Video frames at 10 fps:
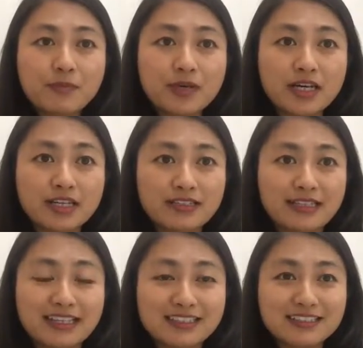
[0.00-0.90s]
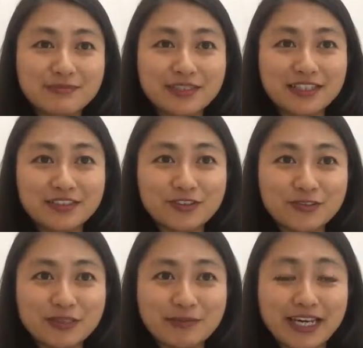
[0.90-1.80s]
But that doesn't mean you
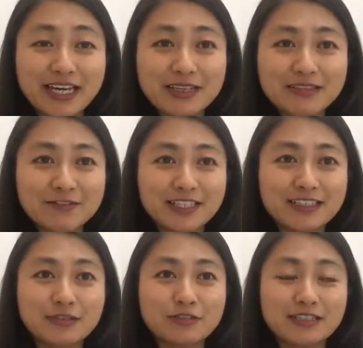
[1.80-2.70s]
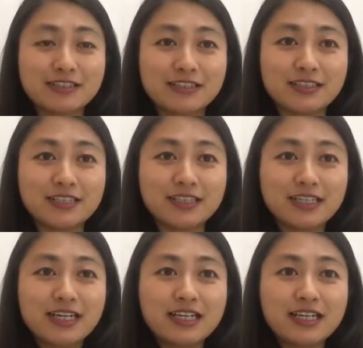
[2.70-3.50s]
only pay VAT once a year.